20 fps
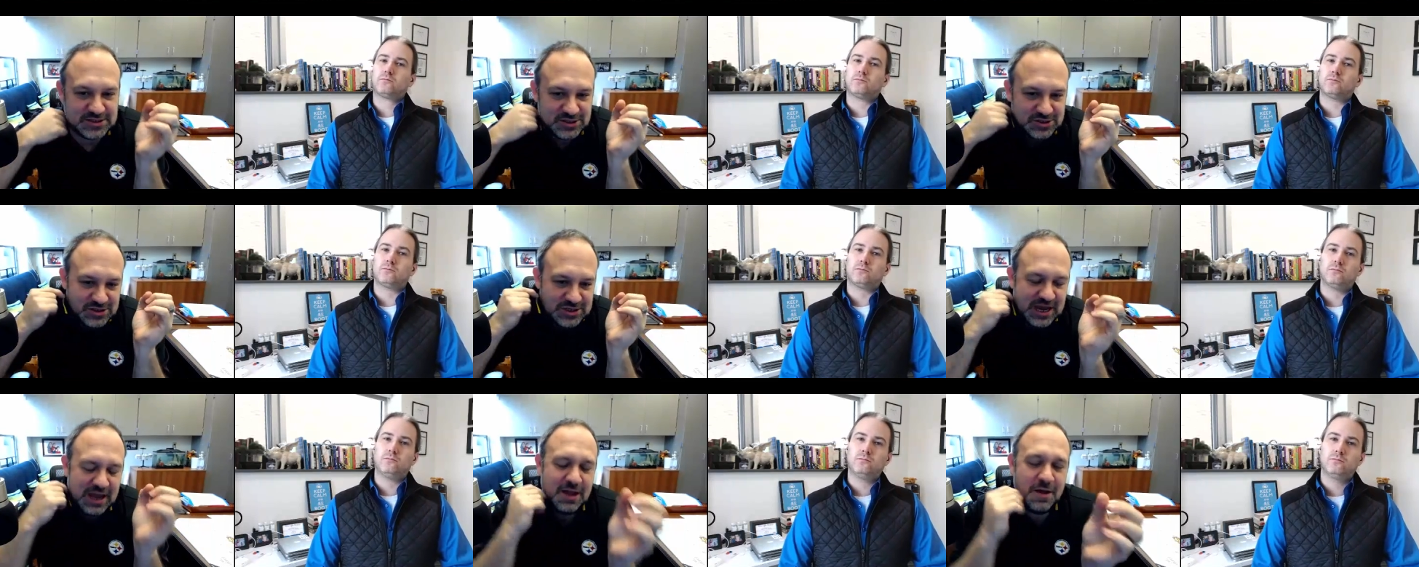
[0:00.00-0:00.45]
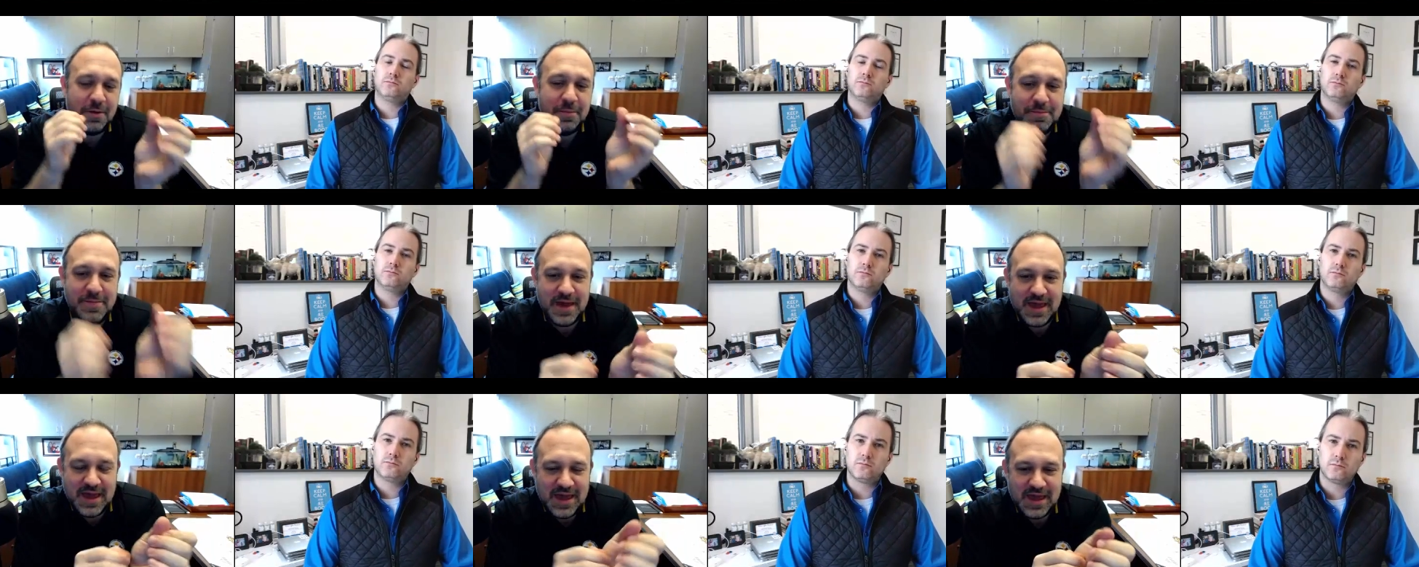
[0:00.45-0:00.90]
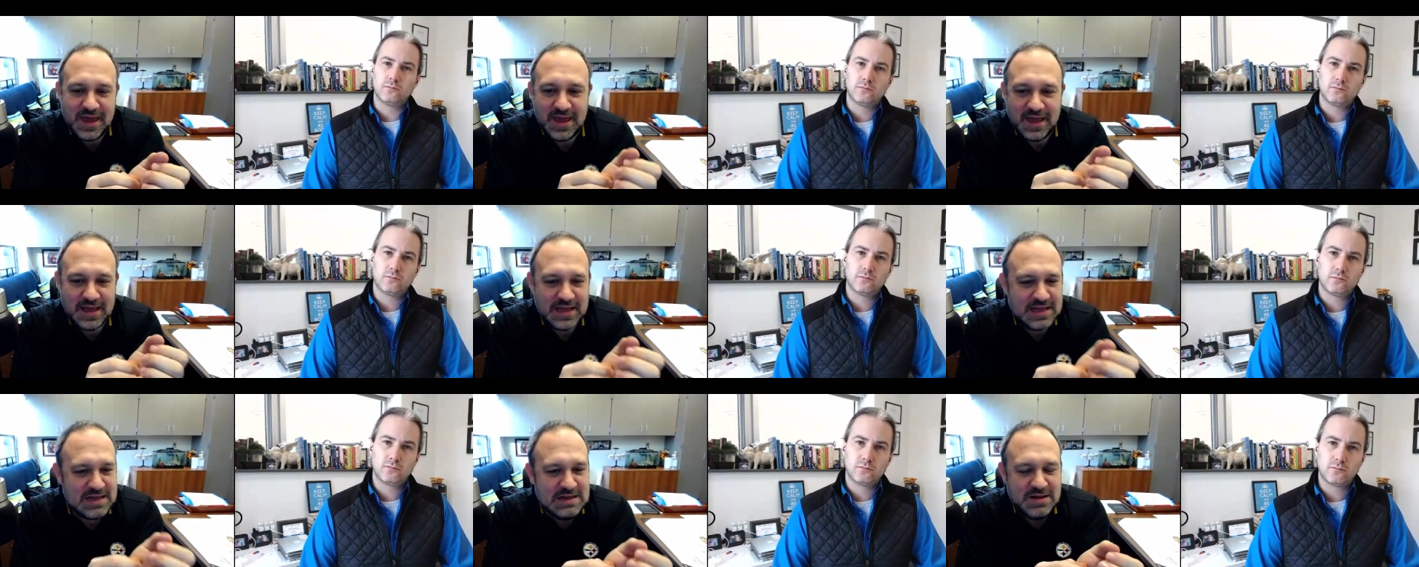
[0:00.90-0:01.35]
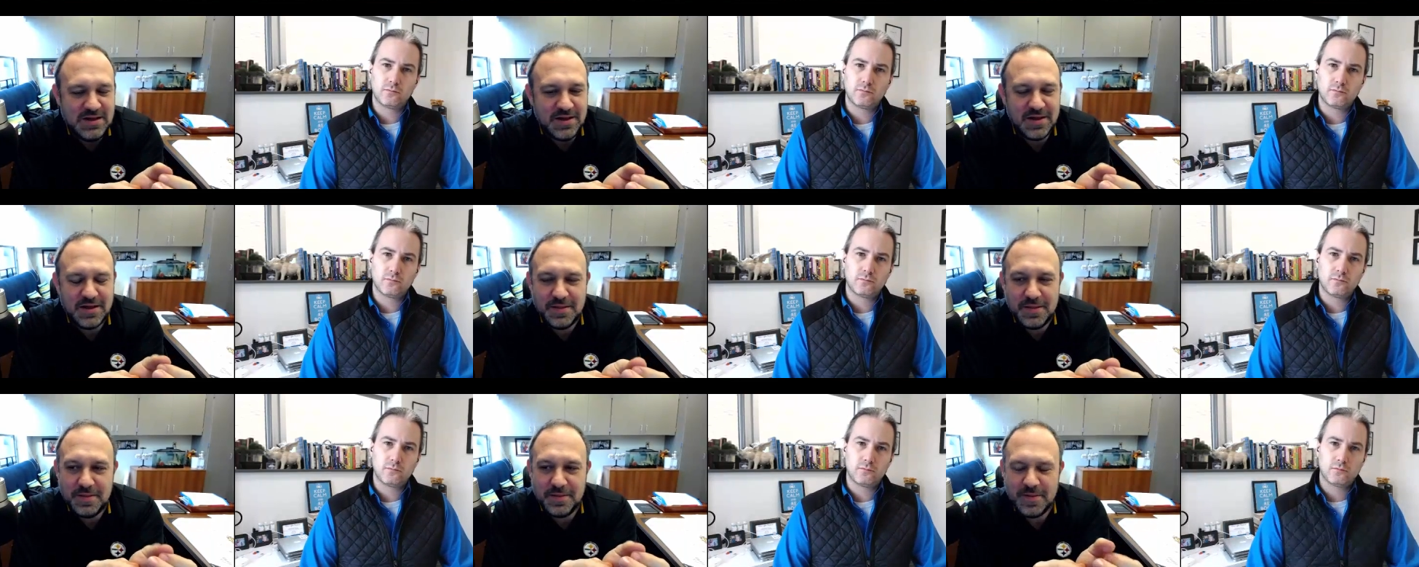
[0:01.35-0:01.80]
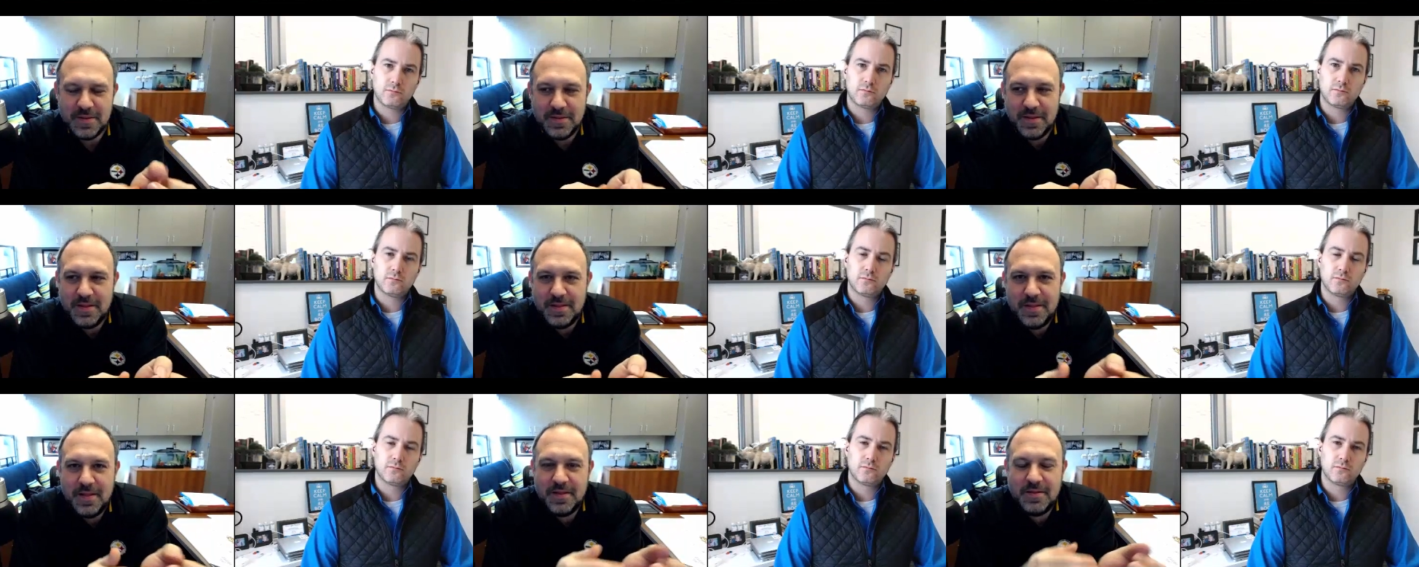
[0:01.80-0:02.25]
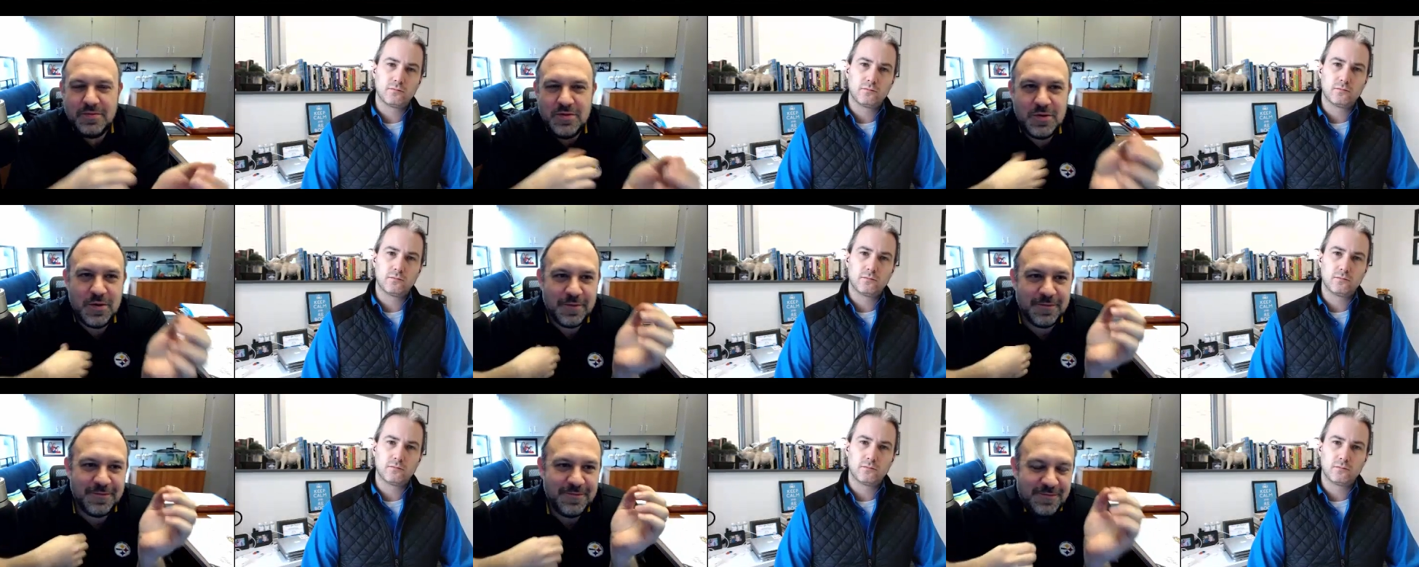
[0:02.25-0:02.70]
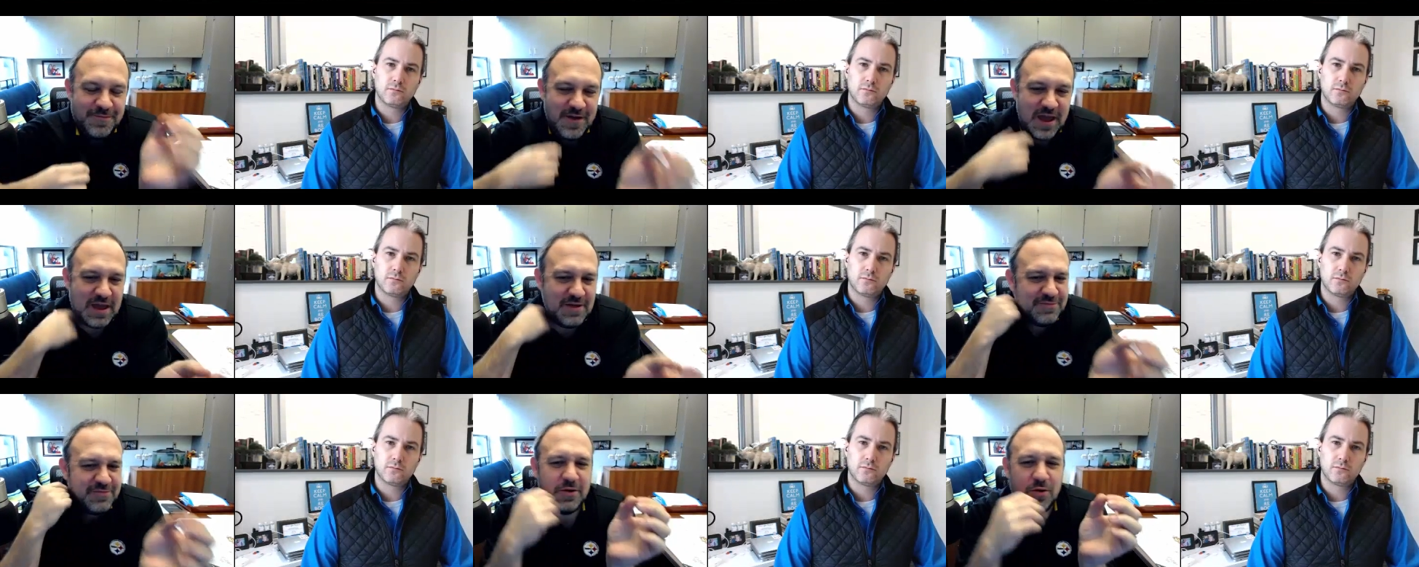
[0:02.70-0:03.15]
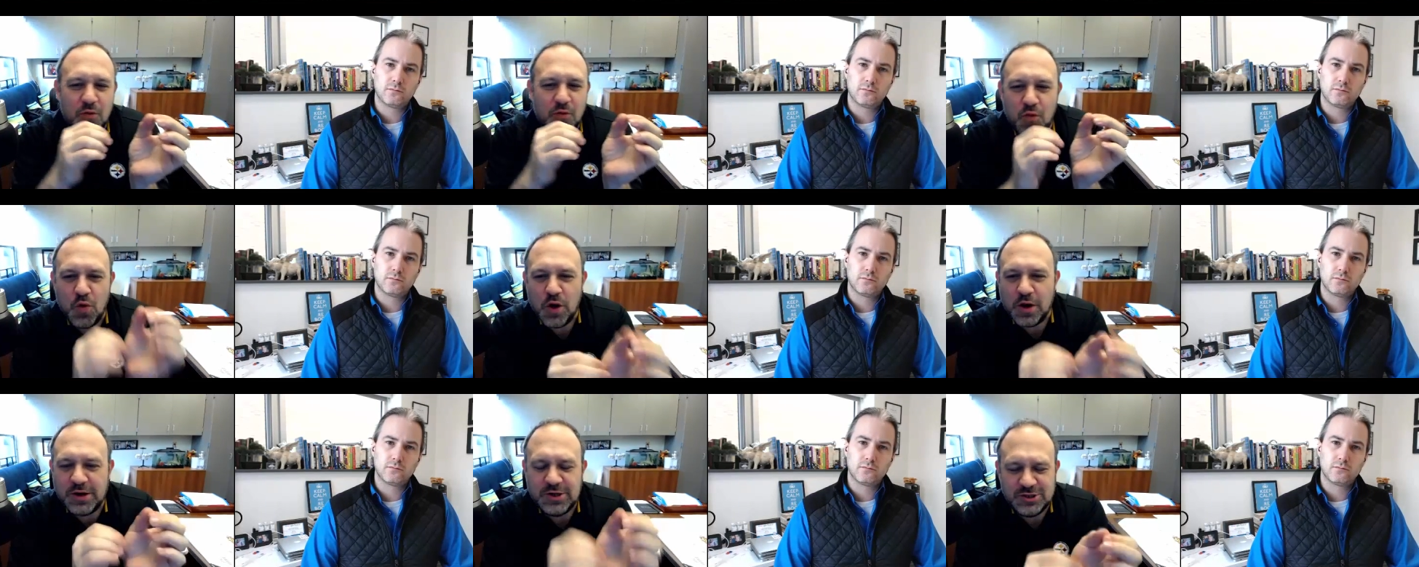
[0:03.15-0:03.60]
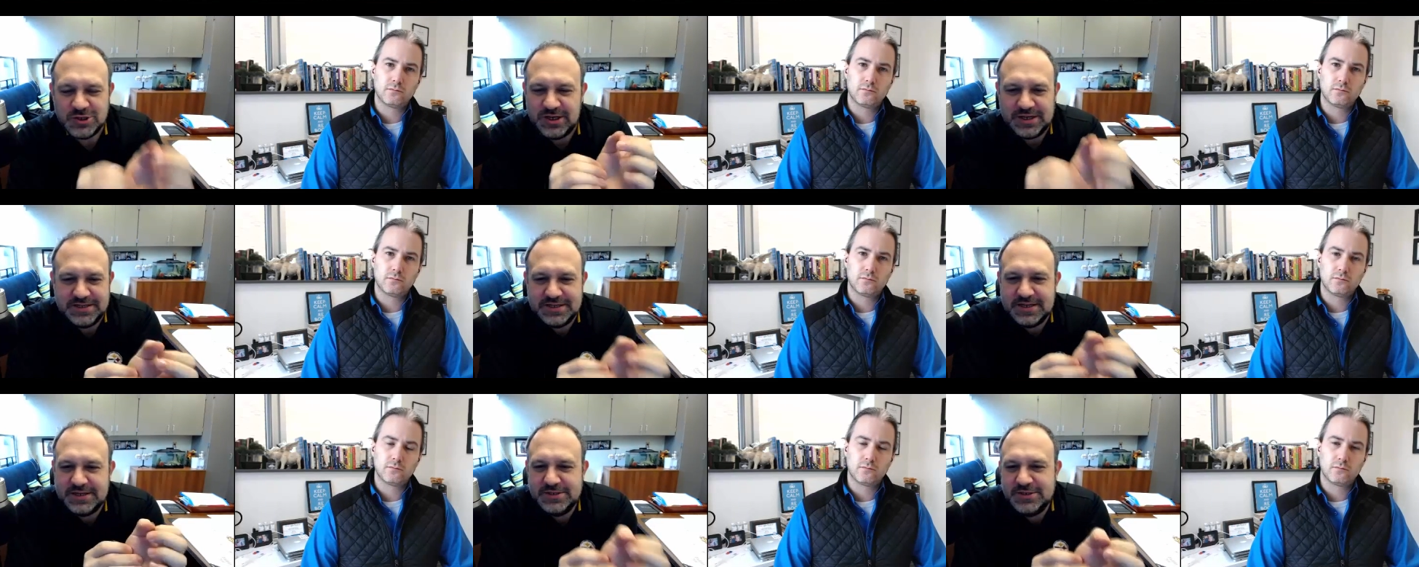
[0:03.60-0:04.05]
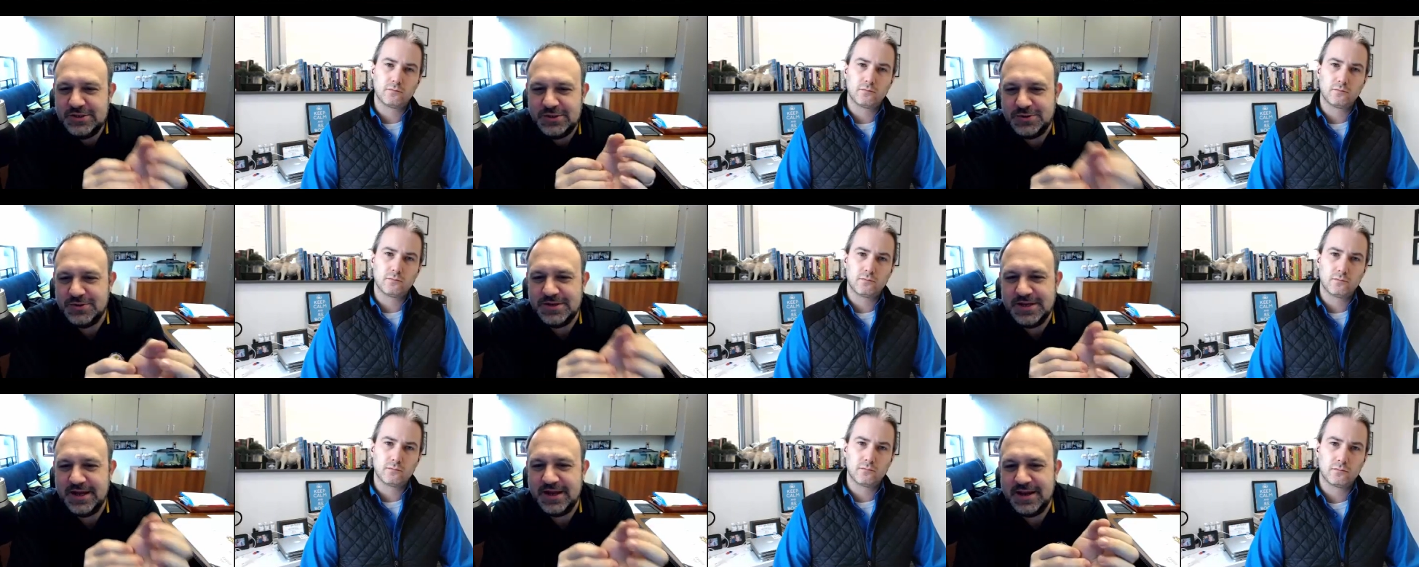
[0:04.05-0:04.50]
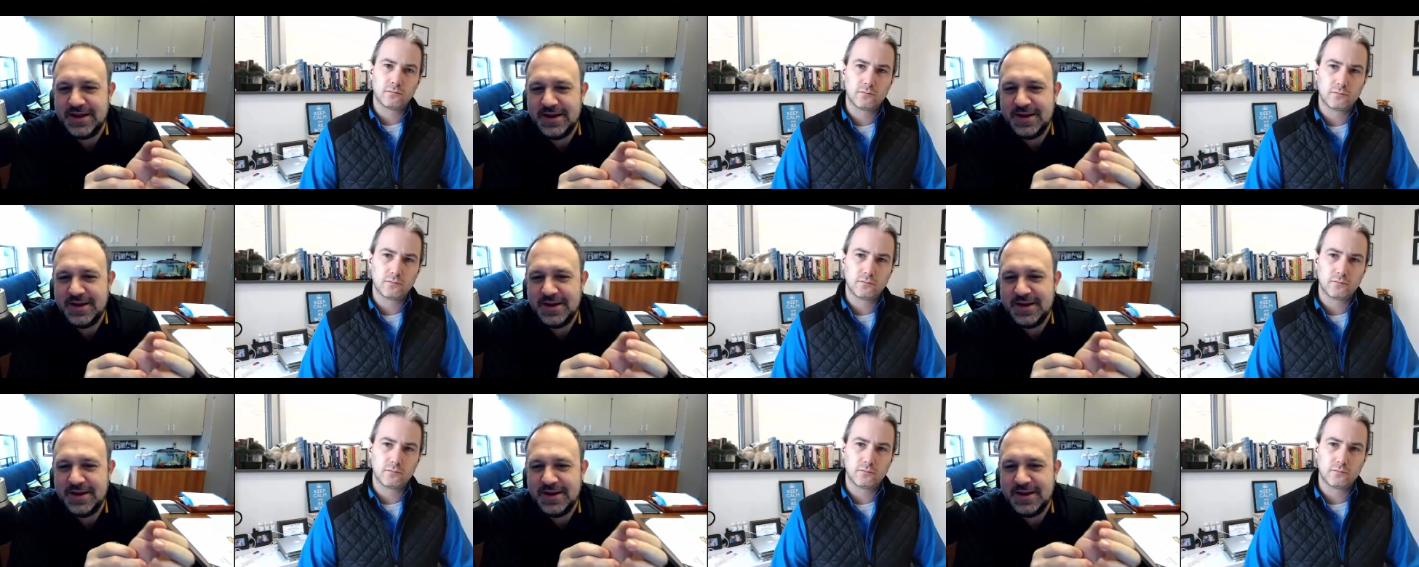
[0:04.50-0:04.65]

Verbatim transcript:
Speaker 1: tell me your favorite worksheet that you did